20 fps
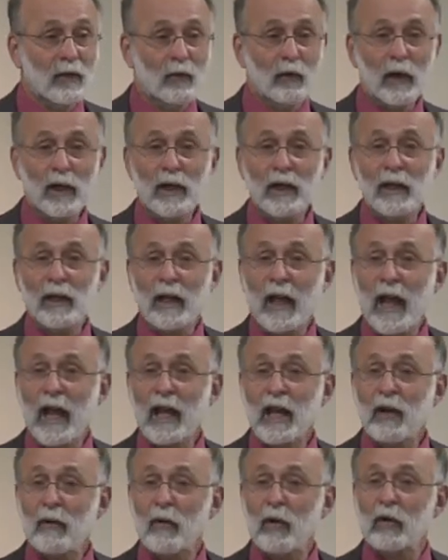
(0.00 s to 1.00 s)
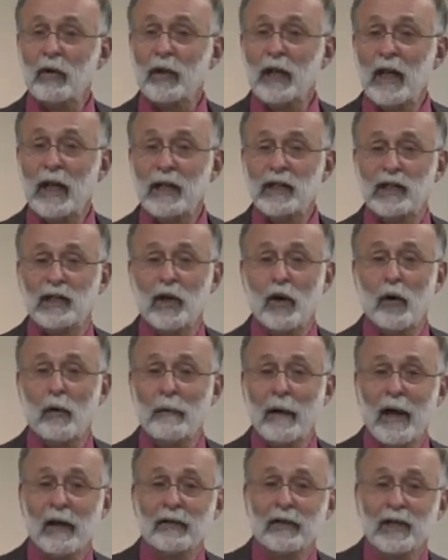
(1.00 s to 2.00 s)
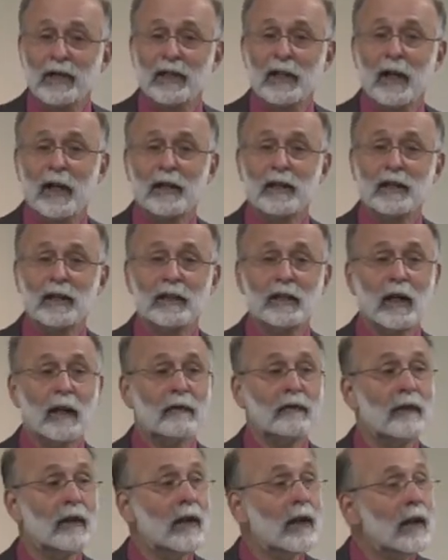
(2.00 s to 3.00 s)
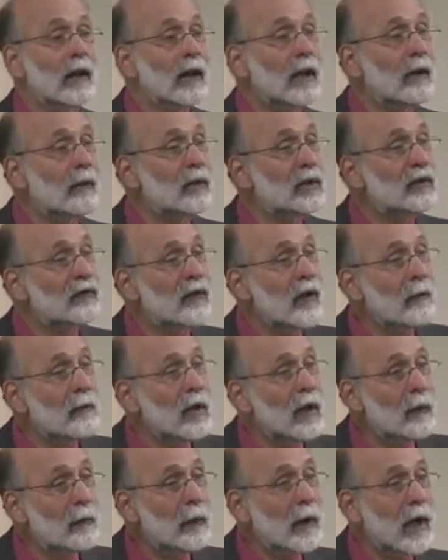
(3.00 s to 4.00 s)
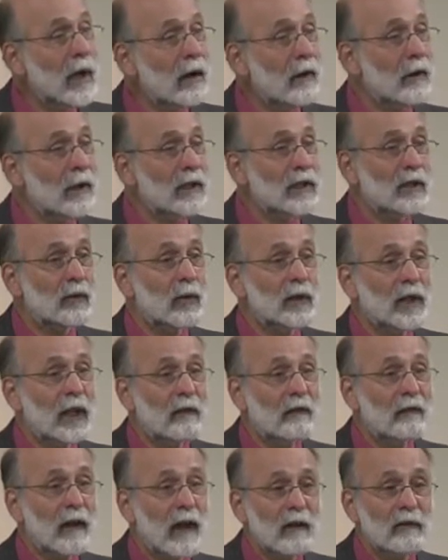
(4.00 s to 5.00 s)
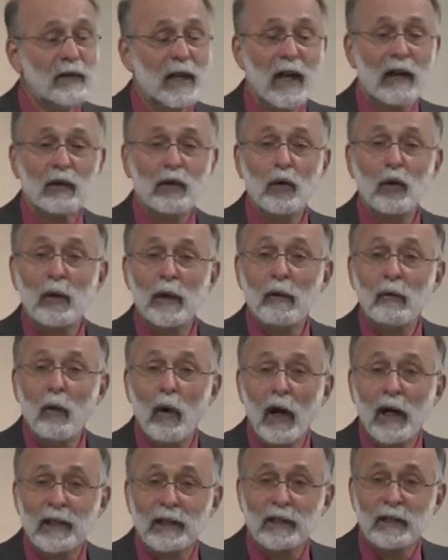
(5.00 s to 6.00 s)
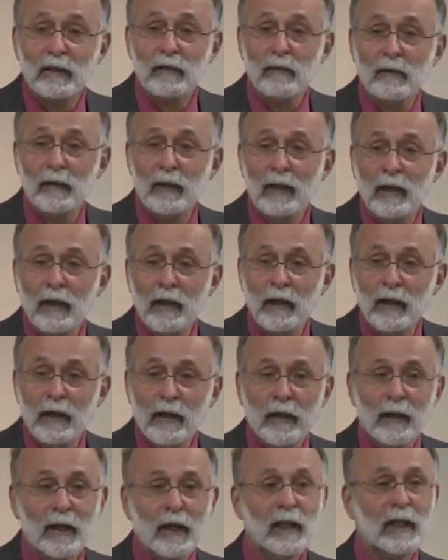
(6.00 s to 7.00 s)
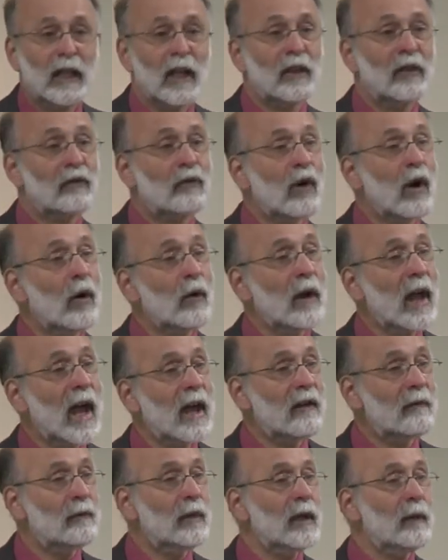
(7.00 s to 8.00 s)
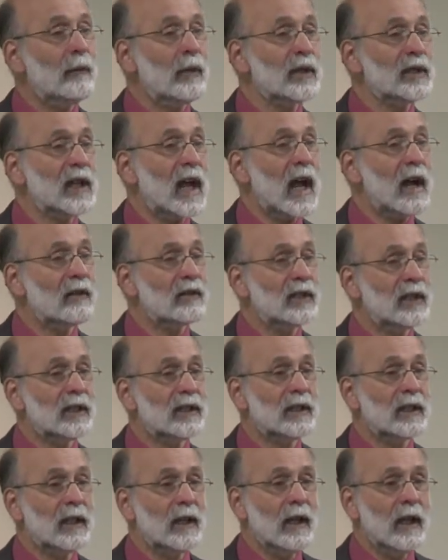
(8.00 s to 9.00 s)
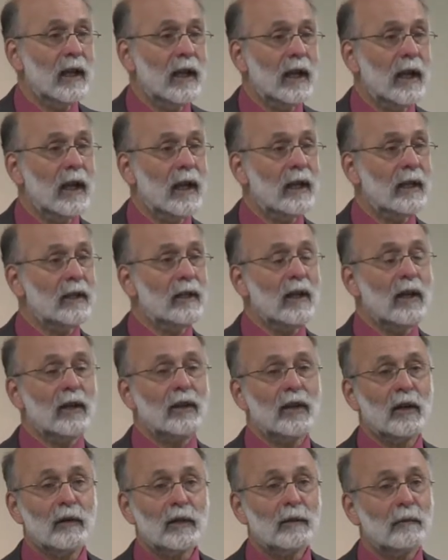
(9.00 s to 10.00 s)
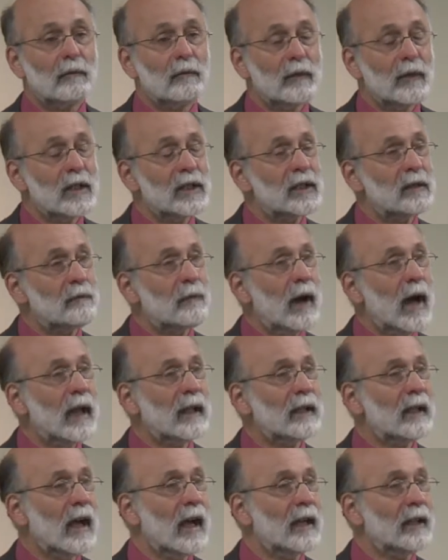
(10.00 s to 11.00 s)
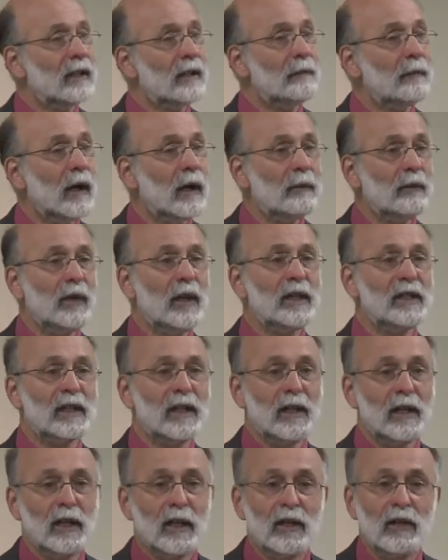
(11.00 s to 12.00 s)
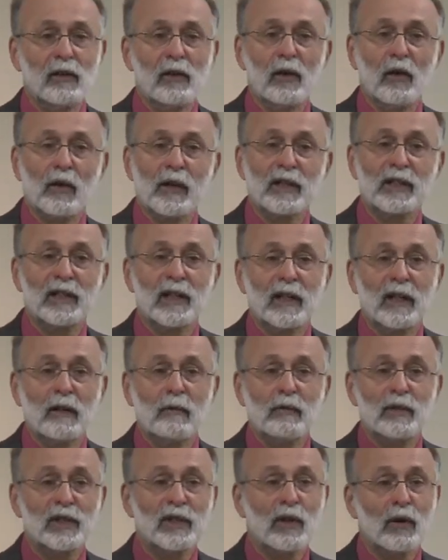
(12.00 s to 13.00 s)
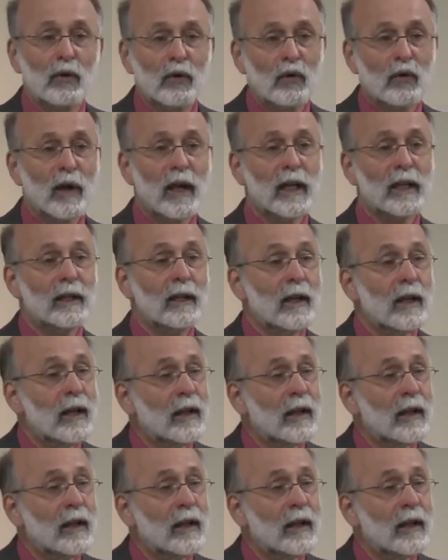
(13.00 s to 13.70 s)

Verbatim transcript: what did eight-year-old kids know about this kind of stuff? It was from their parents when they found out who he was. He'd get thrown out of people's houses. And the spotlight, the publicity in New York City was so great